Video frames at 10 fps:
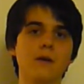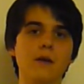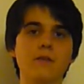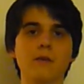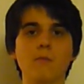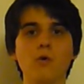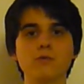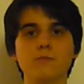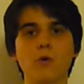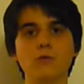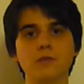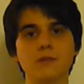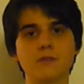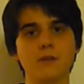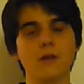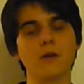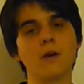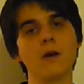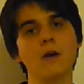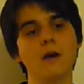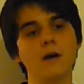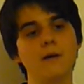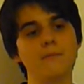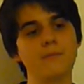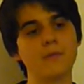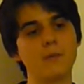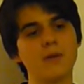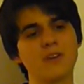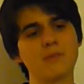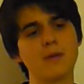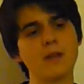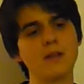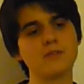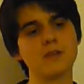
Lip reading: in their maltiness, American Pale Ales are